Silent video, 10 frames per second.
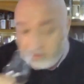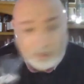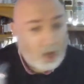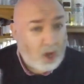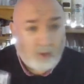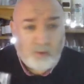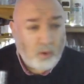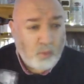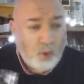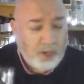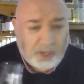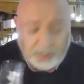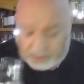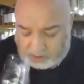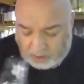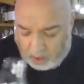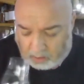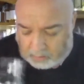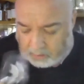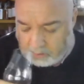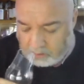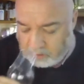There's no wood on it at all.